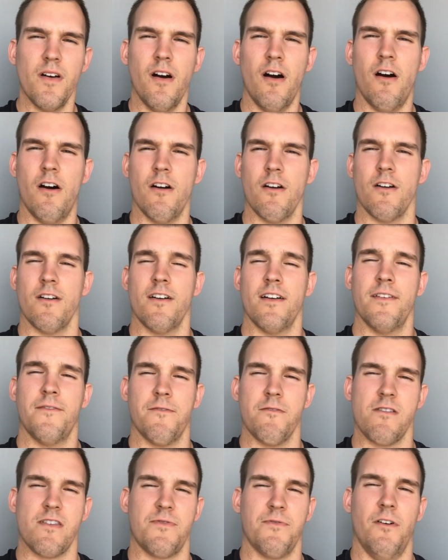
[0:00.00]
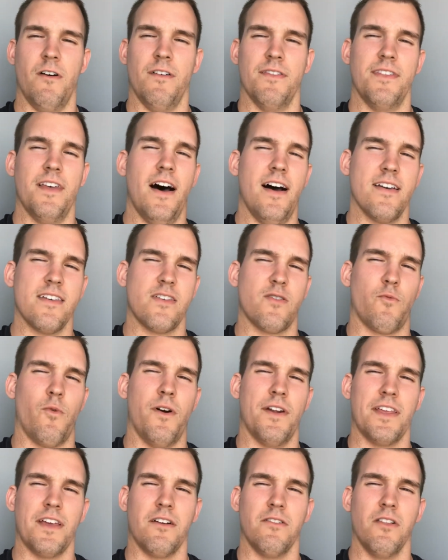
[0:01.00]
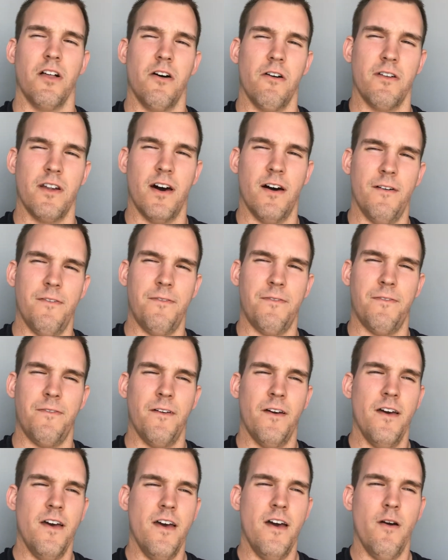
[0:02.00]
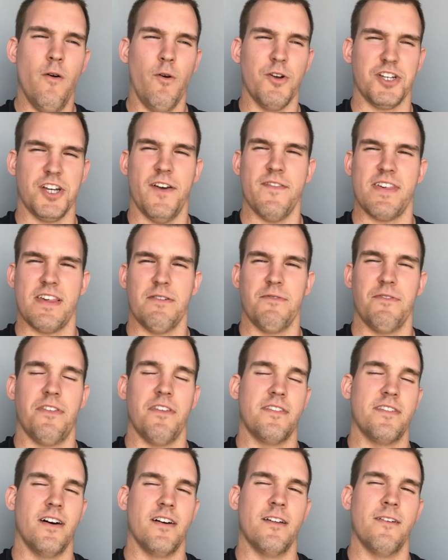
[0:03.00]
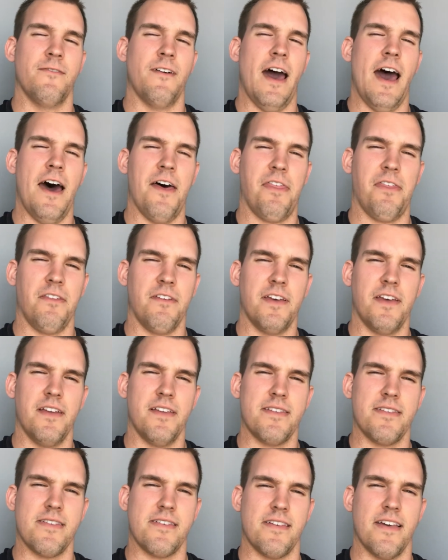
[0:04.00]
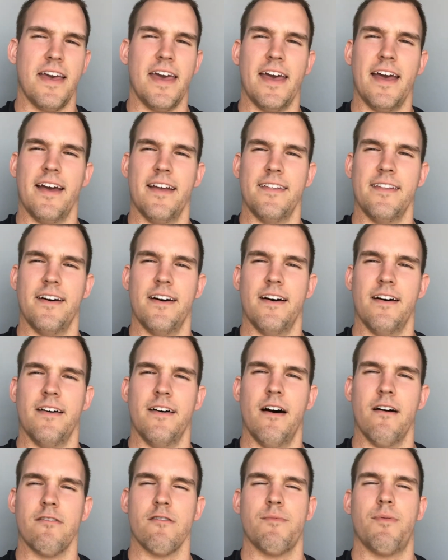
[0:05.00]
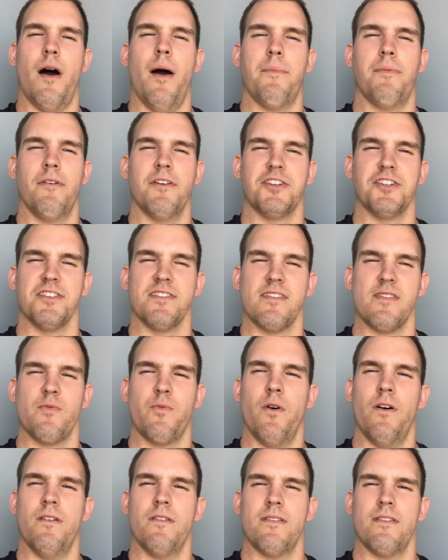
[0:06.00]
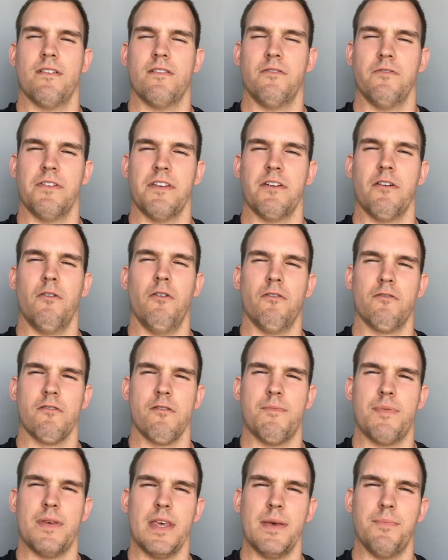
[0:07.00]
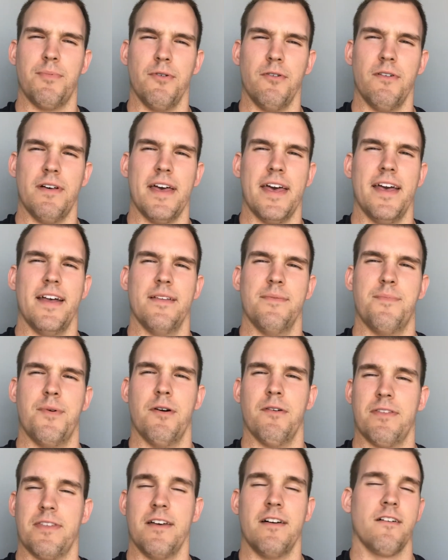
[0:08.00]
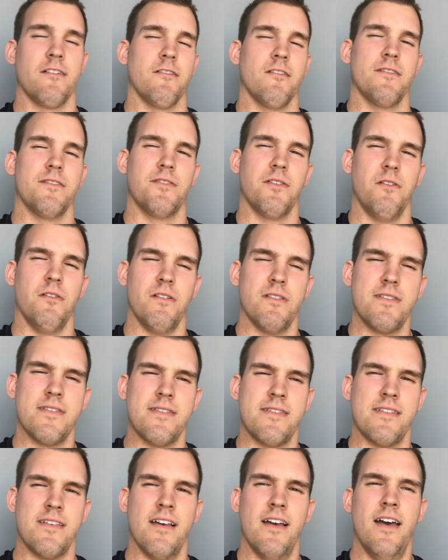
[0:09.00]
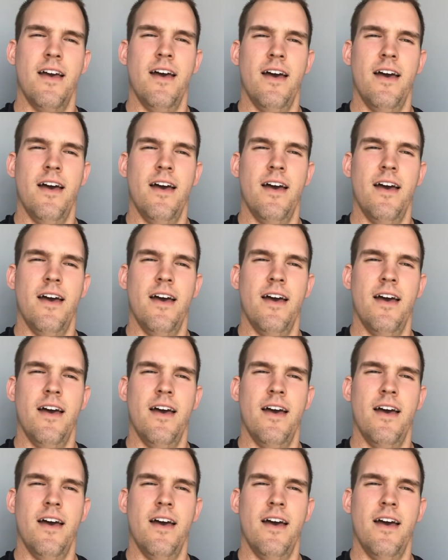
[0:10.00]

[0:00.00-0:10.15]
are, first of all, not squatting low enough, which I've seen with a ton of athletes and other populations as well, including older people and both younger adults.